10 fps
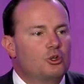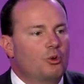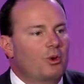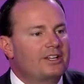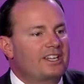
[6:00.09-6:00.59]
your
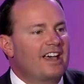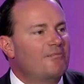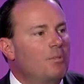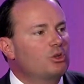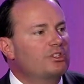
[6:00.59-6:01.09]
right to
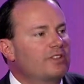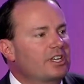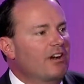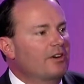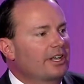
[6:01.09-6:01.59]
have most of the
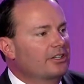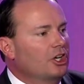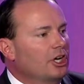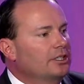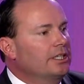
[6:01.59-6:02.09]
governing
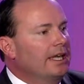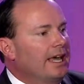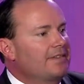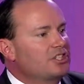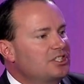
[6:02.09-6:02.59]
done
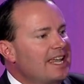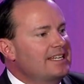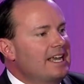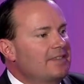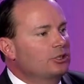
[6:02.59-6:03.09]
at the
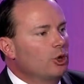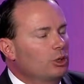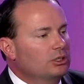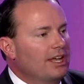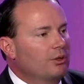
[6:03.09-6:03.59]
state and the
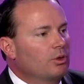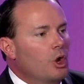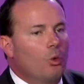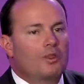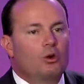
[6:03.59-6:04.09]
local level,
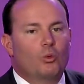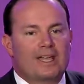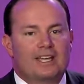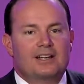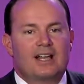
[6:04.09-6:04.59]
one that
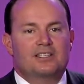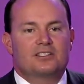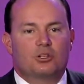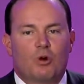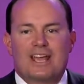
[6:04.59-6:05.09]

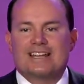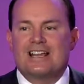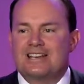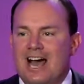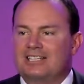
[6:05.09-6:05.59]
recognizes the
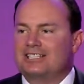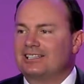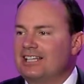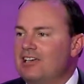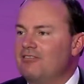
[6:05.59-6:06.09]
right not to
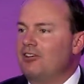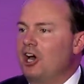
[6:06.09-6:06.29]
live